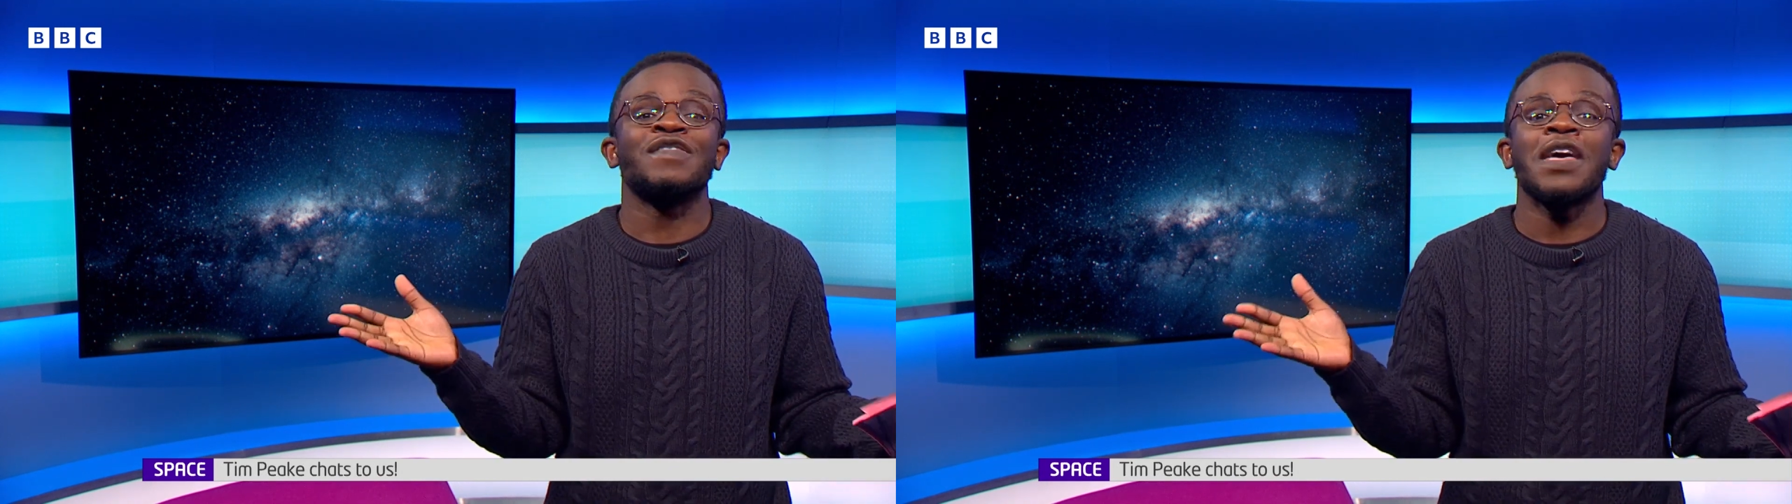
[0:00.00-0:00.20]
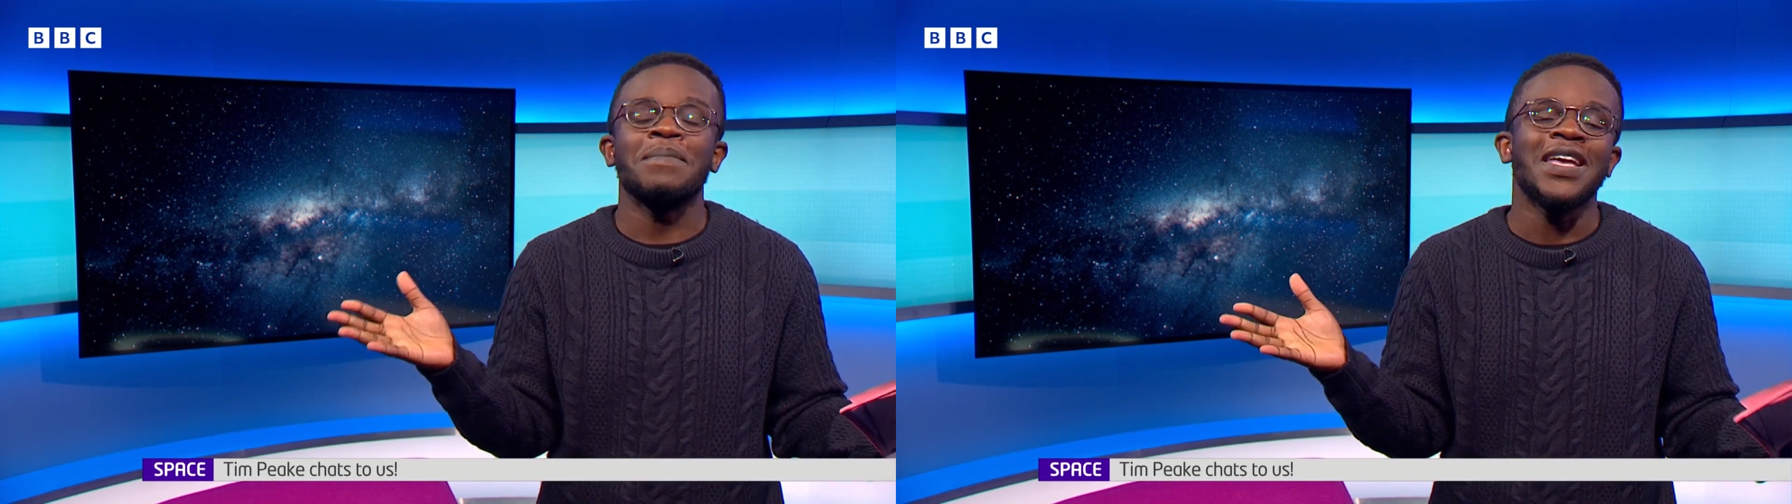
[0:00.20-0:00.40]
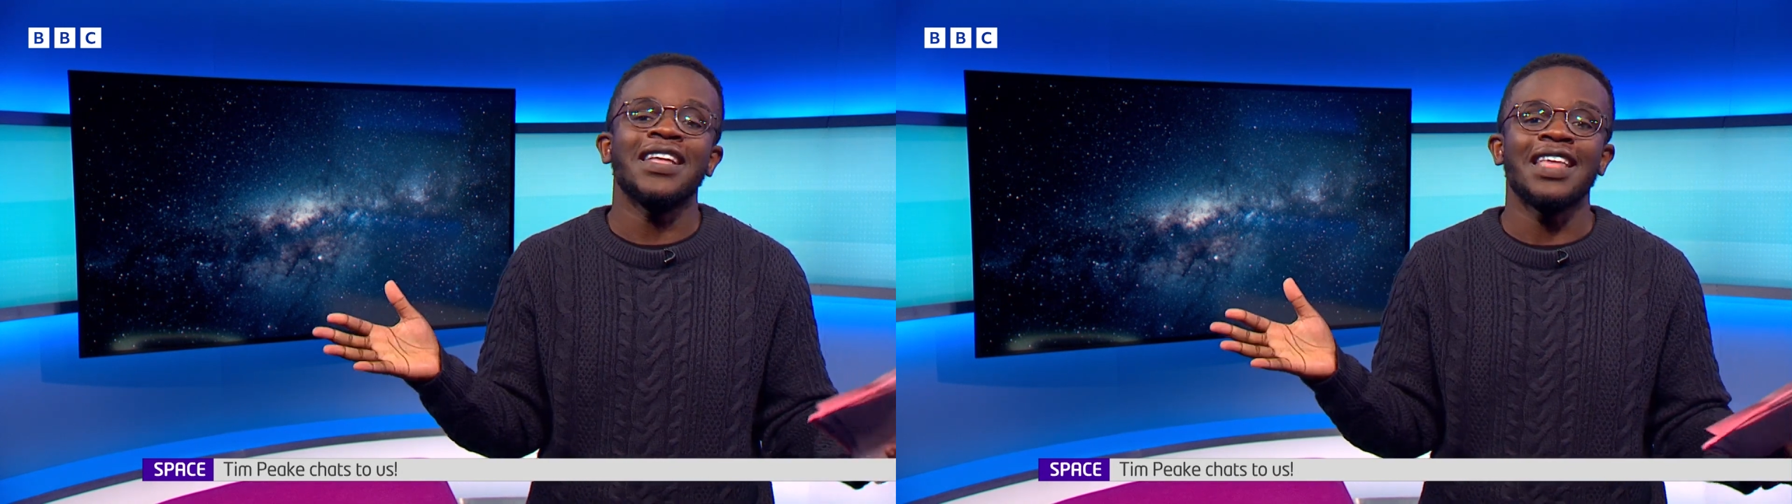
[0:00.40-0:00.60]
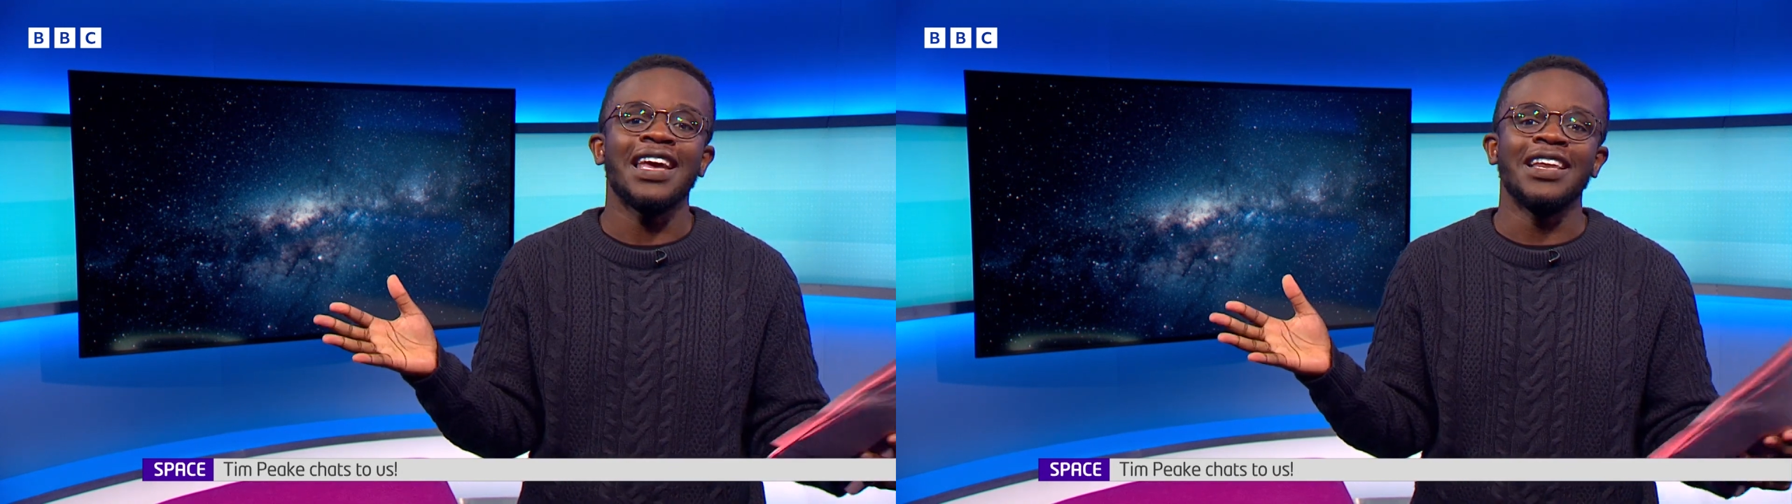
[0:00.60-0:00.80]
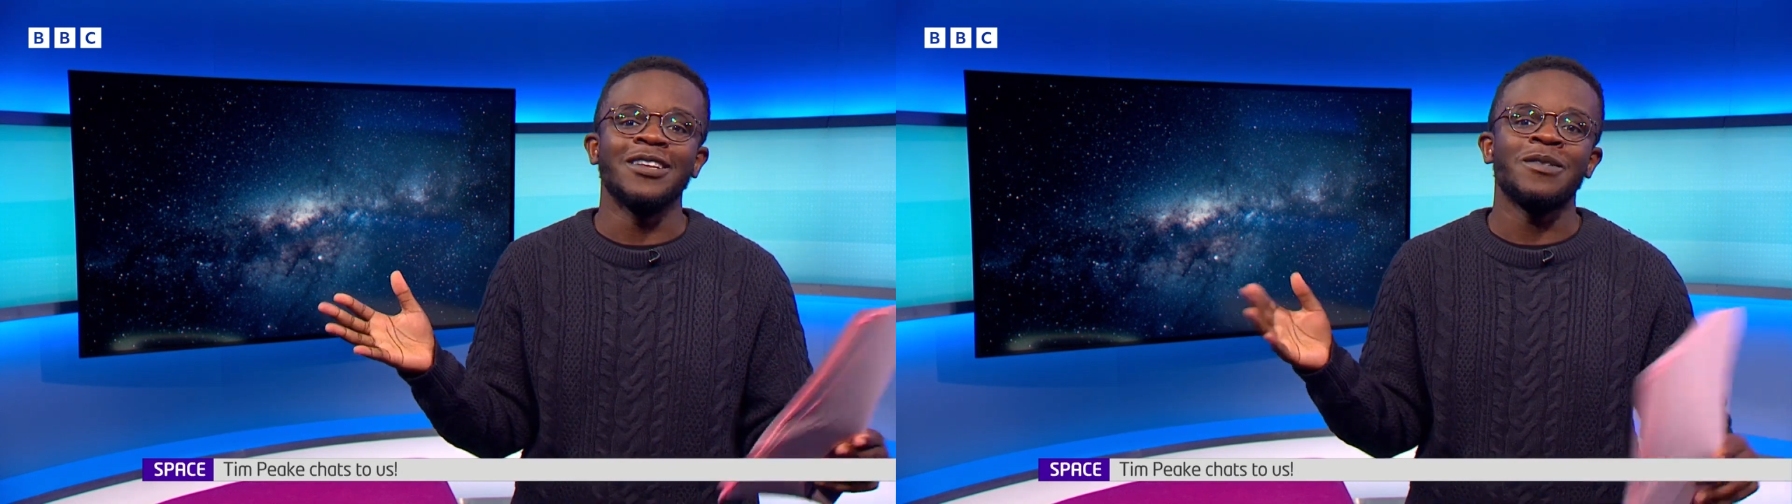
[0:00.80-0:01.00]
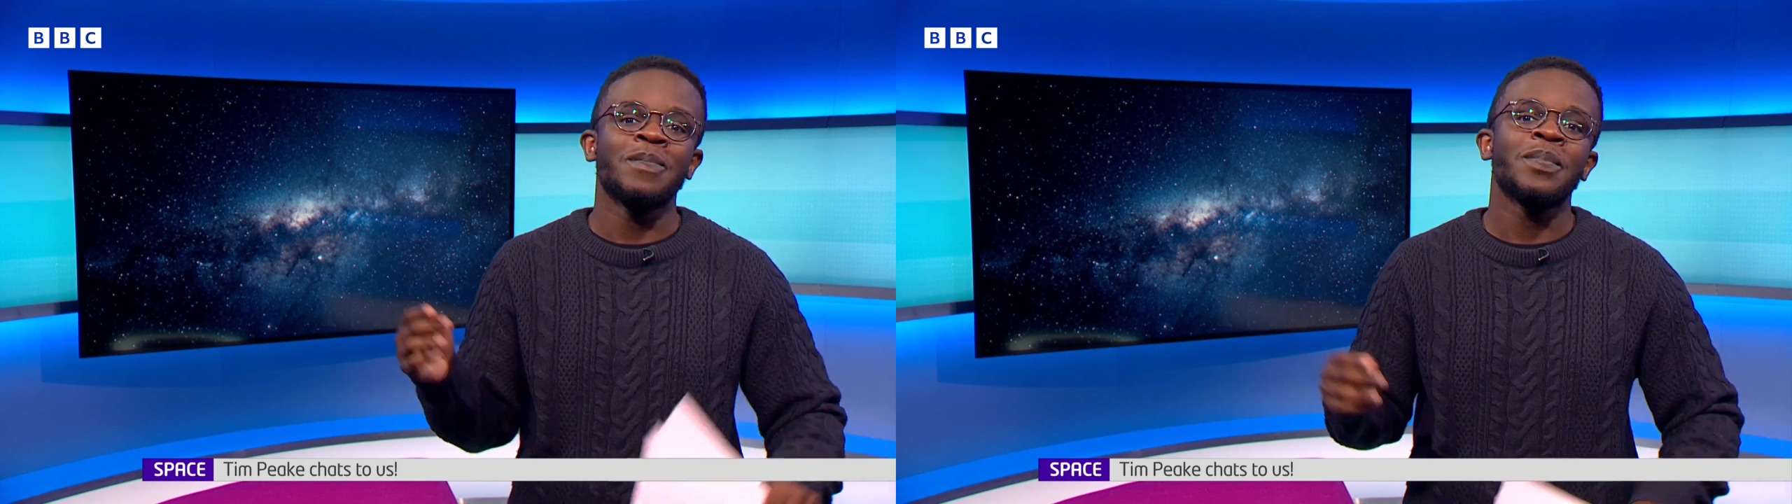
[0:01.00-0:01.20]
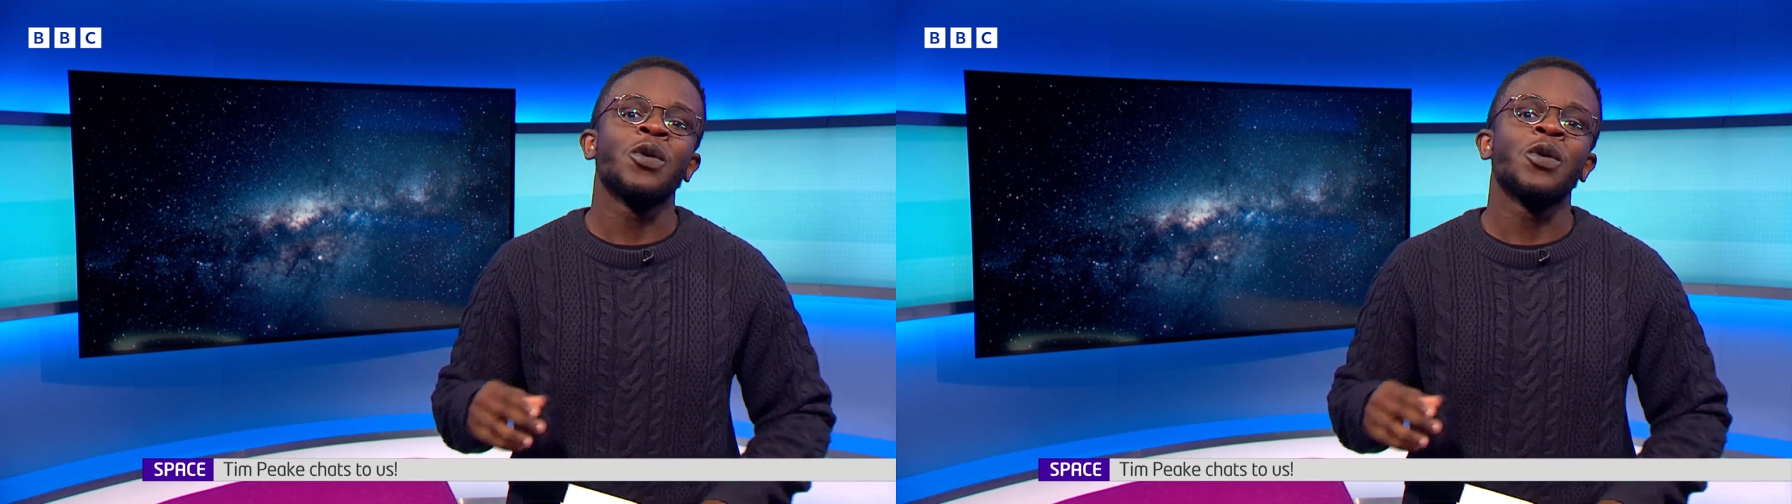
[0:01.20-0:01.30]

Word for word: if they meet an alien?